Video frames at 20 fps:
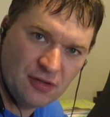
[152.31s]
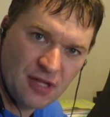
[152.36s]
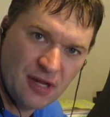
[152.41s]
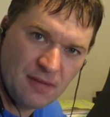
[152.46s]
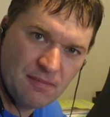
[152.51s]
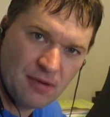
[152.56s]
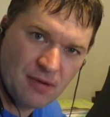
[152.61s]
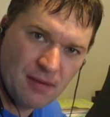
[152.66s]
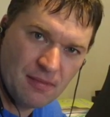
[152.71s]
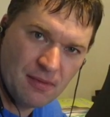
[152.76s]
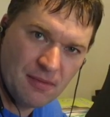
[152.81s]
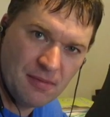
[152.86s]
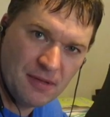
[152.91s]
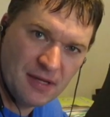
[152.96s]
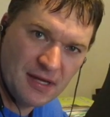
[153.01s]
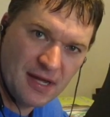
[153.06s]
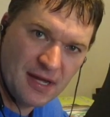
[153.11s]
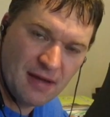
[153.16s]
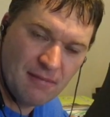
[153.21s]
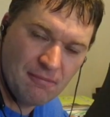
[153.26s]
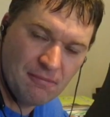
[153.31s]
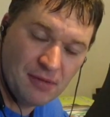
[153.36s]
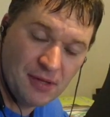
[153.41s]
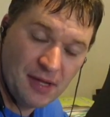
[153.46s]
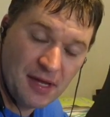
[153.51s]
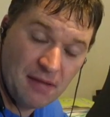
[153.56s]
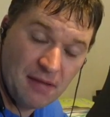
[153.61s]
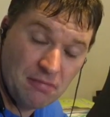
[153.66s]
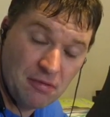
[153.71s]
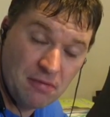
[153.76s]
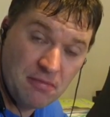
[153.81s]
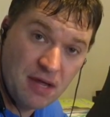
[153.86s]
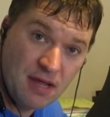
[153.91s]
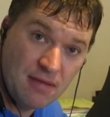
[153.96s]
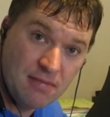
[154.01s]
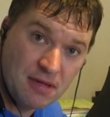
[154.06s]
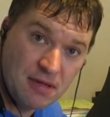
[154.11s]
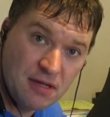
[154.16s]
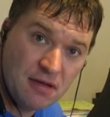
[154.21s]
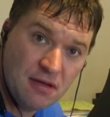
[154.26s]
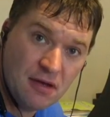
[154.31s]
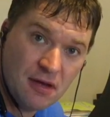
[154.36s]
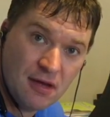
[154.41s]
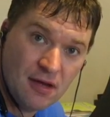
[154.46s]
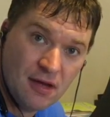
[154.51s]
They probably can't play it, but maybe.